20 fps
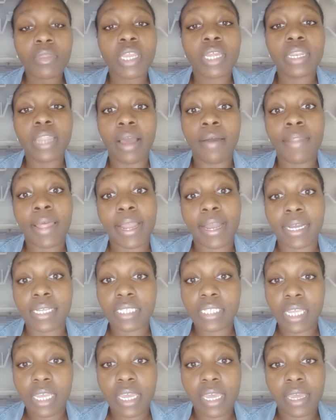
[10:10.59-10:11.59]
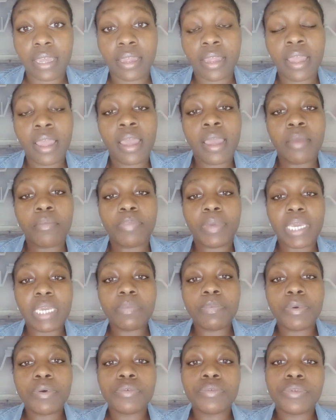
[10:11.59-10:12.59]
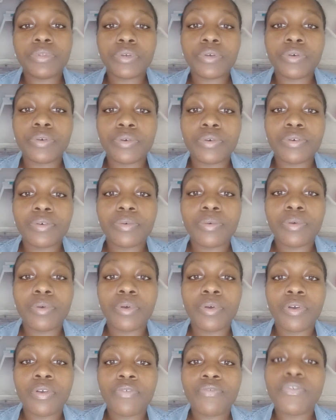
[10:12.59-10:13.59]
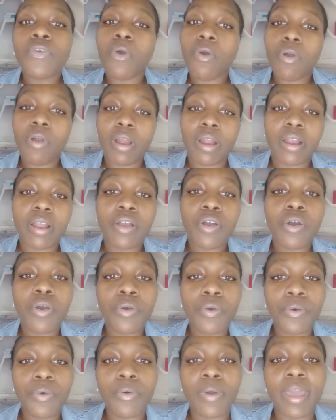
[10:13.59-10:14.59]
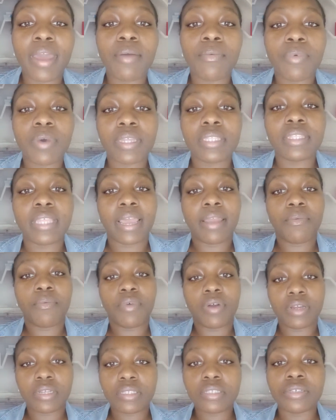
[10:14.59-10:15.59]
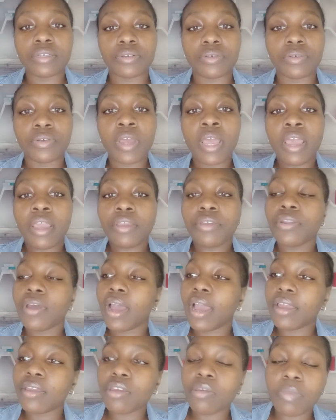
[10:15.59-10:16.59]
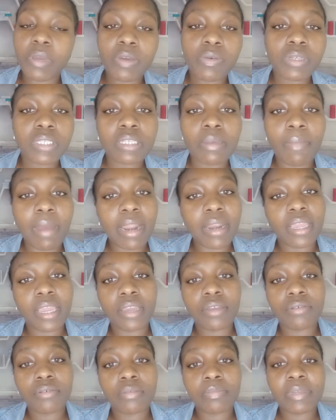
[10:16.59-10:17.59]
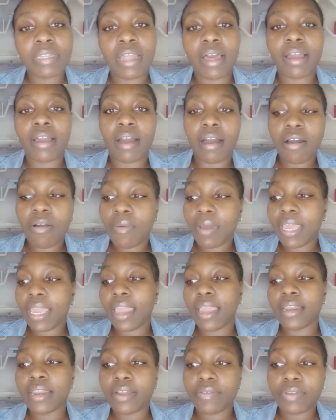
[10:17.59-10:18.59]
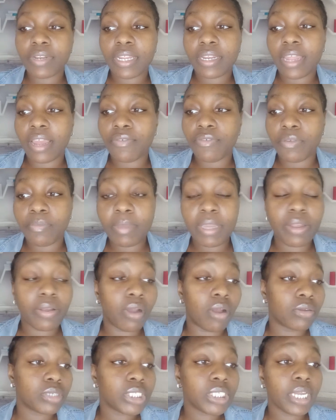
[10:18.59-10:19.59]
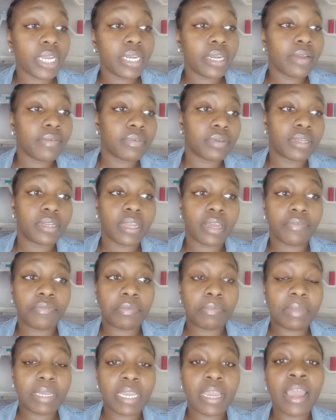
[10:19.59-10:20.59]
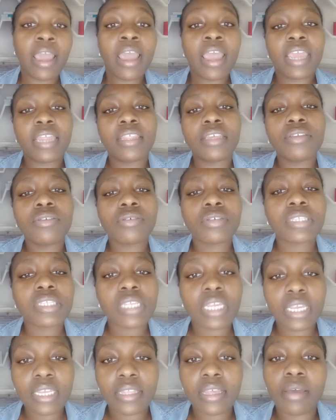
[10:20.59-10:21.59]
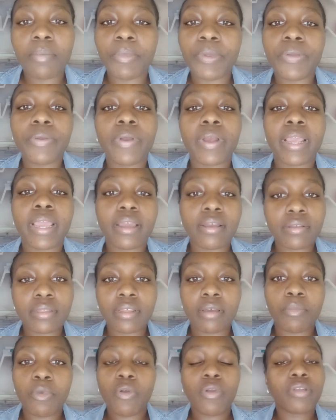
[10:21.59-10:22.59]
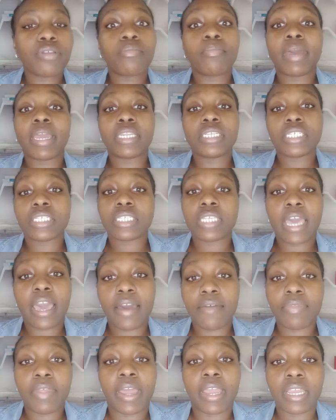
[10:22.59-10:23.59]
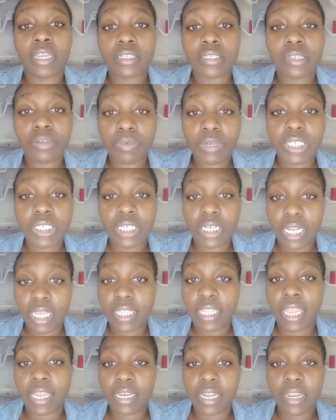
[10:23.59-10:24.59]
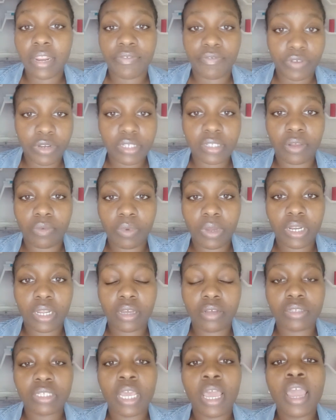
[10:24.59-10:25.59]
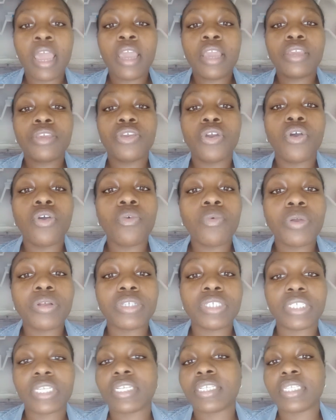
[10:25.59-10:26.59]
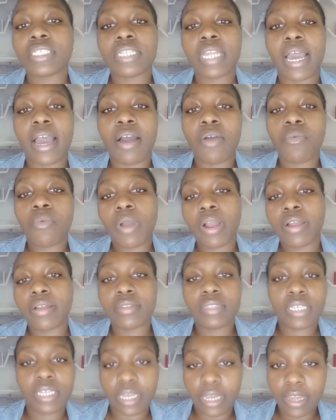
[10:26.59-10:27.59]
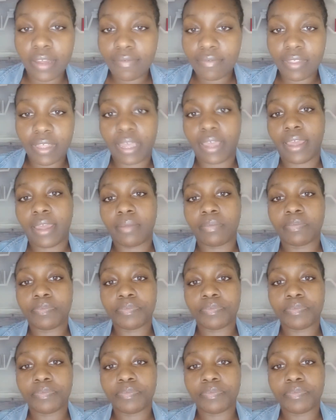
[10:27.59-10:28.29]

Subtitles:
Now, like I said, people do for who and what they want to. You know how you'll be with somebody and you'll be like, oh, well, he ain't never did that for me, or oh, she ain't never did that for me. And then you'll see them or you'll hear them, or you might just have that intuition that they did it for someone else. You were just not worthy of that.